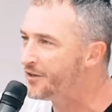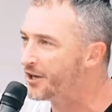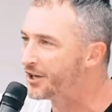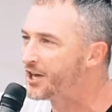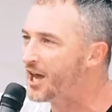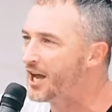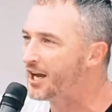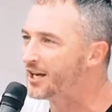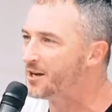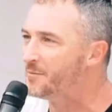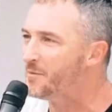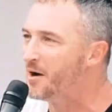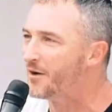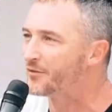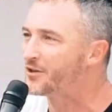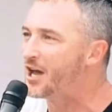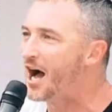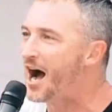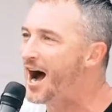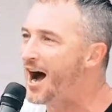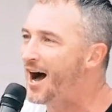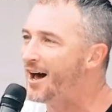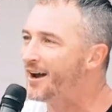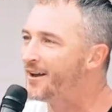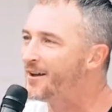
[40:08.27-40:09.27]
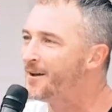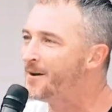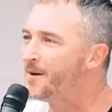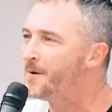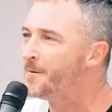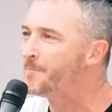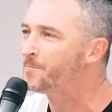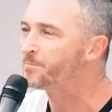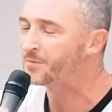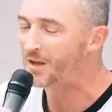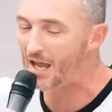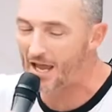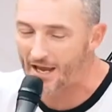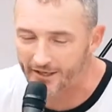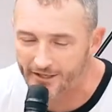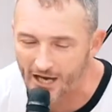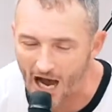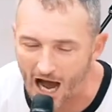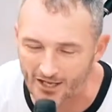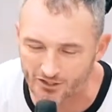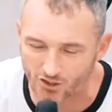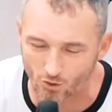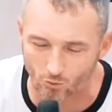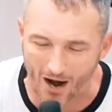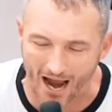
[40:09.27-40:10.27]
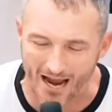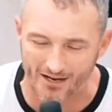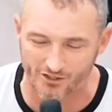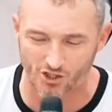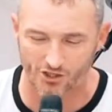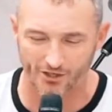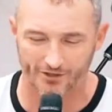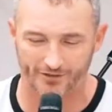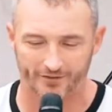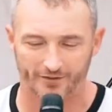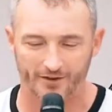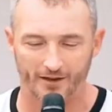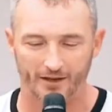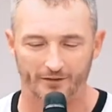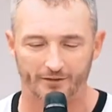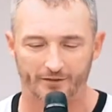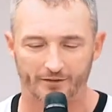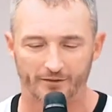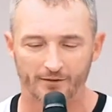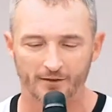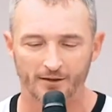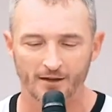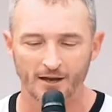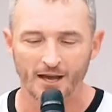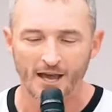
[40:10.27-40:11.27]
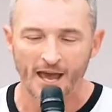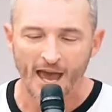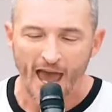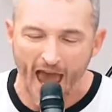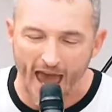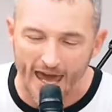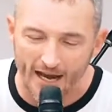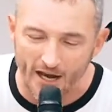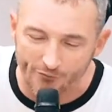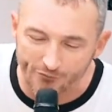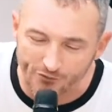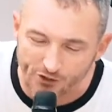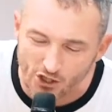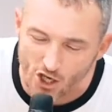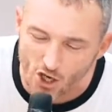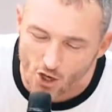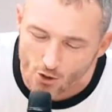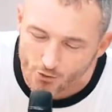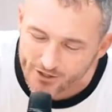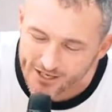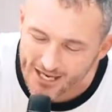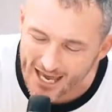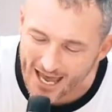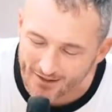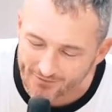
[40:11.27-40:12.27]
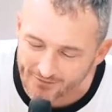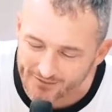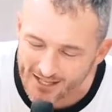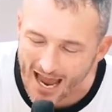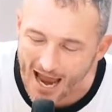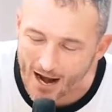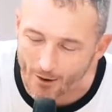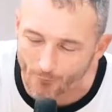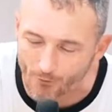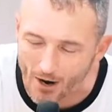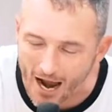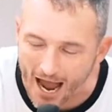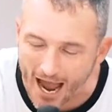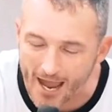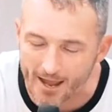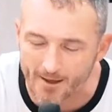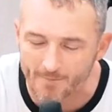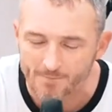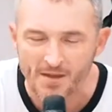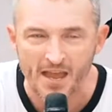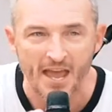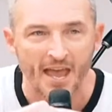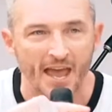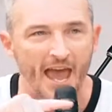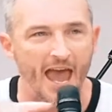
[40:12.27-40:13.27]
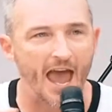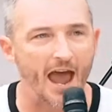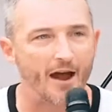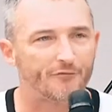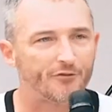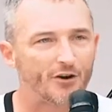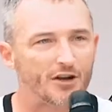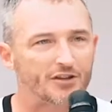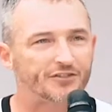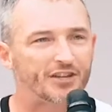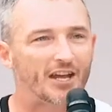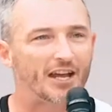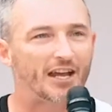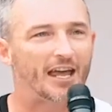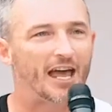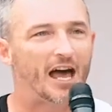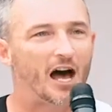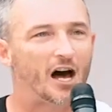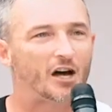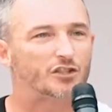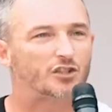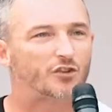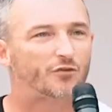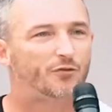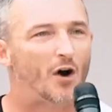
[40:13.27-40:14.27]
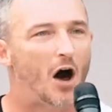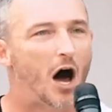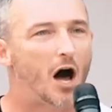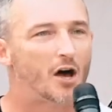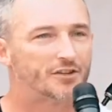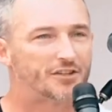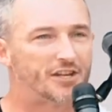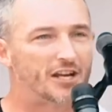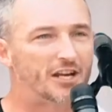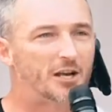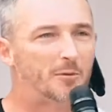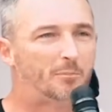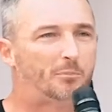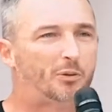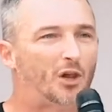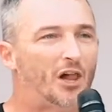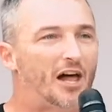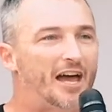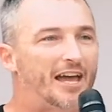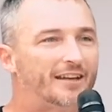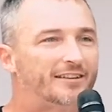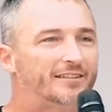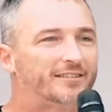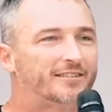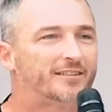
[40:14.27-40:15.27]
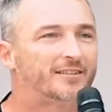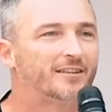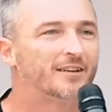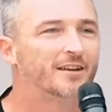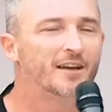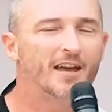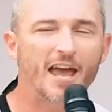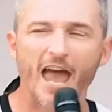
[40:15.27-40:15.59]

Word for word: the kingdom of God and God's righteousness. And if you get that right, everything else falls into place.